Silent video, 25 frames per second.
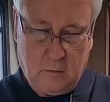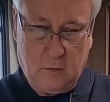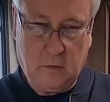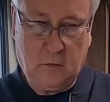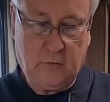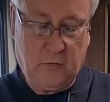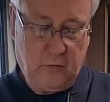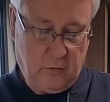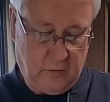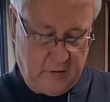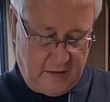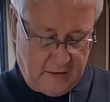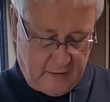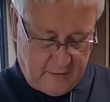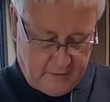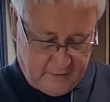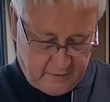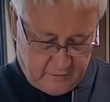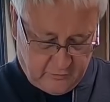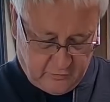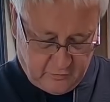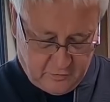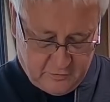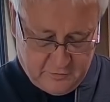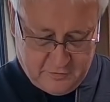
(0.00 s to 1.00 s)
I'll do that
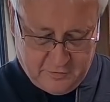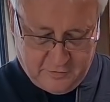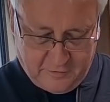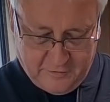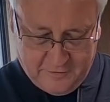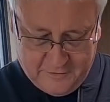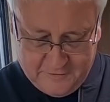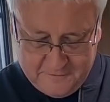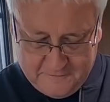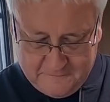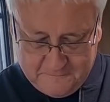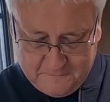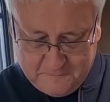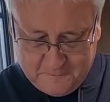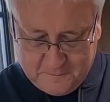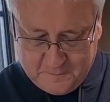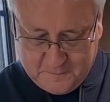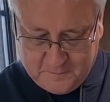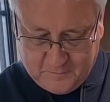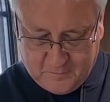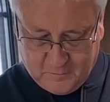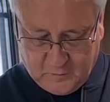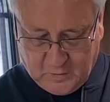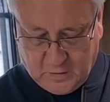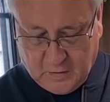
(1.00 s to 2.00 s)
later.
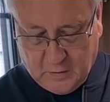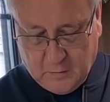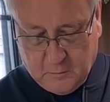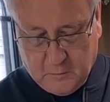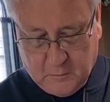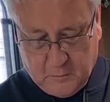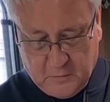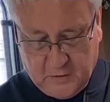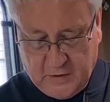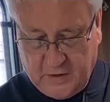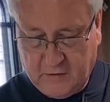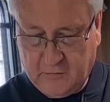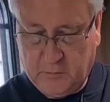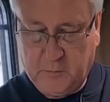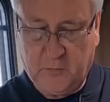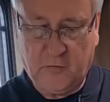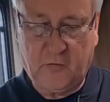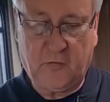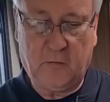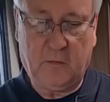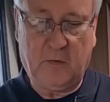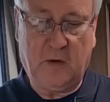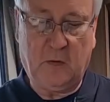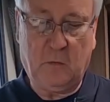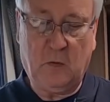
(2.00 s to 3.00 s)
But that's
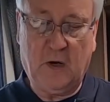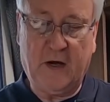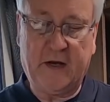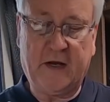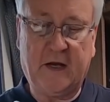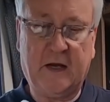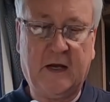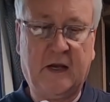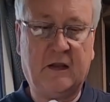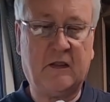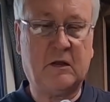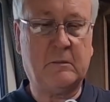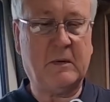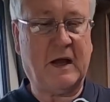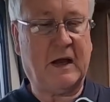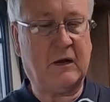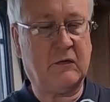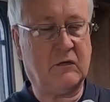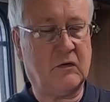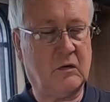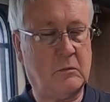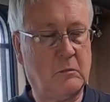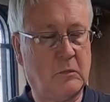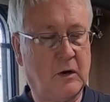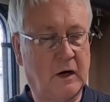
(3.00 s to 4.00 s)
presumably why you need the
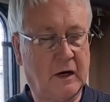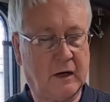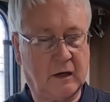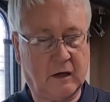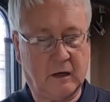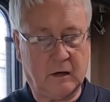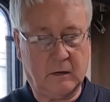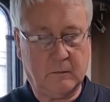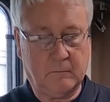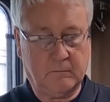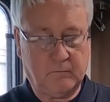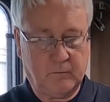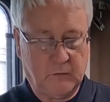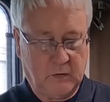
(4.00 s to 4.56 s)
mounting bracket.